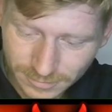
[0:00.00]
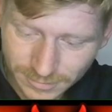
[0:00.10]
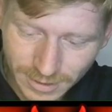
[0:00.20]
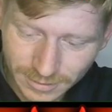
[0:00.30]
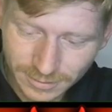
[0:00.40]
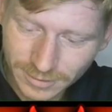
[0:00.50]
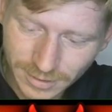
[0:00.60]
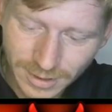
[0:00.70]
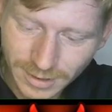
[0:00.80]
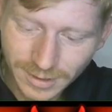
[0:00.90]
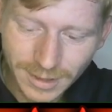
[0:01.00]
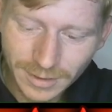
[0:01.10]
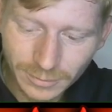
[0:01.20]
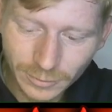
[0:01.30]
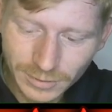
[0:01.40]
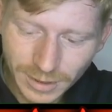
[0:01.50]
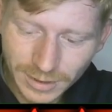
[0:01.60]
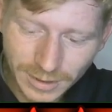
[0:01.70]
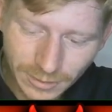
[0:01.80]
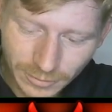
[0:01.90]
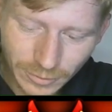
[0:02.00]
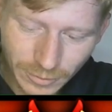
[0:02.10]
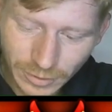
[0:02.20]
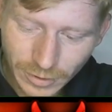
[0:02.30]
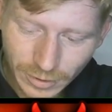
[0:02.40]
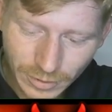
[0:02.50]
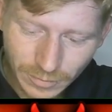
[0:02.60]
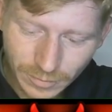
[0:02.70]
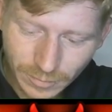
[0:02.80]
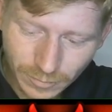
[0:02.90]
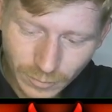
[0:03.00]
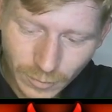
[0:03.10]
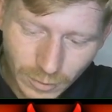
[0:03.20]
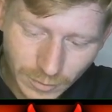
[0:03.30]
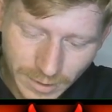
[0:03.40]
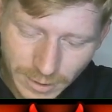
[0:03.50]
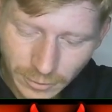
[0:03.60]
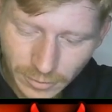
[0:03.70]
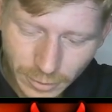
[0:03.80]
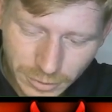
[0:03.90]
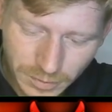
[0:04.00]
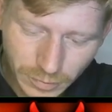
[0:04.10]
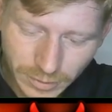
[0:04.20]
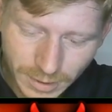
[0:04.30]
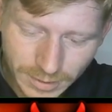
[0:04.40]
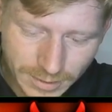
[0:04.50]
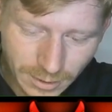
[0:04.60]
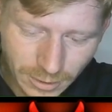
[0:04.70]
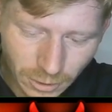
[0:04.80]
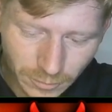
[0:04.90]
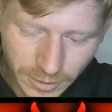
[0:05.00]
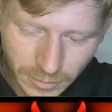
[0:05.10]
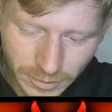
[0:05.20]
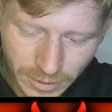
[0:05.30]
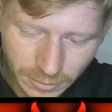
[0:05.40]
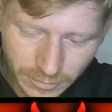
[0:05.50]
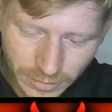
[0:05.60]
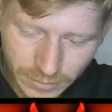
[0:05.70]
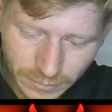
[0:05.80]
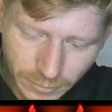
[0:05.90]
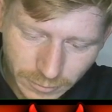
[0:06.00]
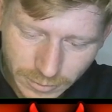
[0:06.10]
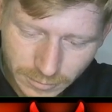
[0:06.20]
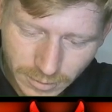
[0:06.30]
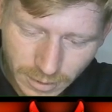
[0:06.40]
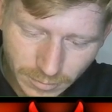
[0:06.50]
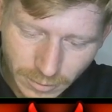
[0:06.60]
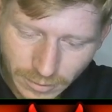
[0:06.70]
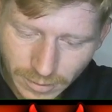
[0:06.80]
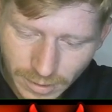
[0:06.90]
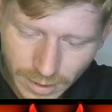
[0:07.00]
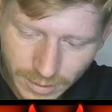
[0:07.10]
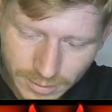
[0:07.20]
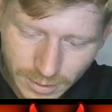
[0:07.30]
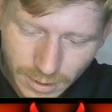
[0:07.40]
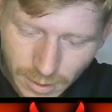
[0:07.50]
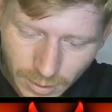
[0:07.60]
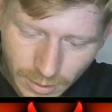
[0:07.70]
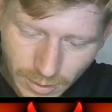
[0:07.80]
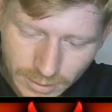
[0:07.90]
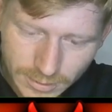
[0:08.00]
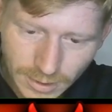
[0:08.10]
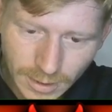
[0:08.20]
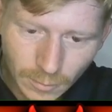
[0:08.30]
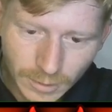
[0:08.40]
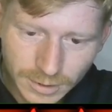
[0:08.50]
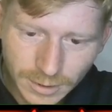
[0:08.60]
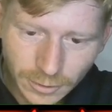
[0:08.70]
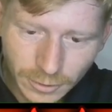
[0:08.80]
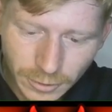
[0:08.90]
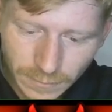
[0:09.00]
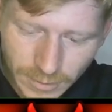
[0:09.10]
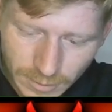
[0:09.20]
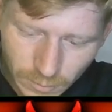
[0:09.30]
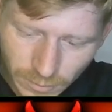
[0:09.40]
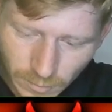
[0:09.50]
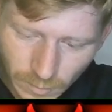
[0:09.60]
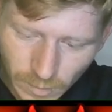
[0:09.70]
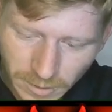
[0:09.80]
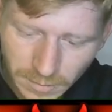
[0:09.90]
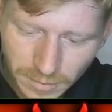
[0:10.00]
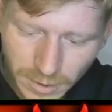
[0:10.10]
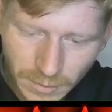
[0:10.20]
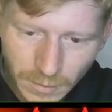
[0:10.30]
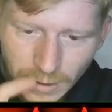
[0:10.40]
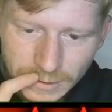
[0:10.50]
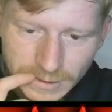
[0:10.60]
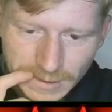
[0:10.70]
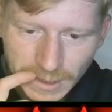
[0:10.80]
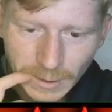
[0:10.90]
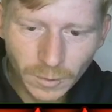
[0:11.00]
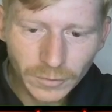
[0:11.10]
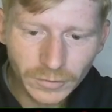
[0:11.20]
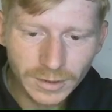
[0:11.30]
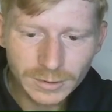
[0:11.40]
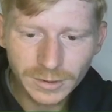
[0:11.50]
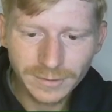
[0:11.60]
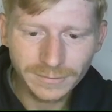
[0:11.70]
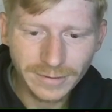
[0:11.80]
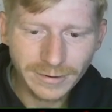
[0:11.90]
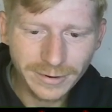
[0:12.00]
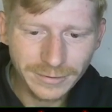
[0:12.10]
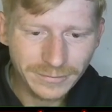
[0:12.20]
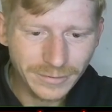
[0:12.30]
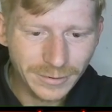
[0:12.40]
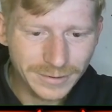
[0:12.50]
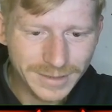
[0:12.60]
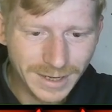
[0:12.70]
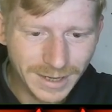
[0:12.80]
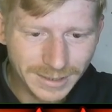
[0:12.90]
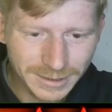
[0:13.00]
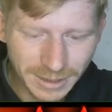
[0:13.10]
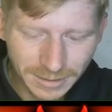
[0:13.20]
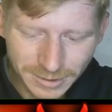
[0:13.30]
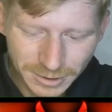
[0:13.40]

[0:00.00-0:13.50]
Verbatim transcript: And try and get them all taken out. Another, well, we can get another mercenary Boreas. They are copied, but they're doing bits for us, so we can't moan at that. Let's get that witch sent on over. That's one, one in the middle. That's his T one, so that's looking very good for us there, ladies and gentlemen.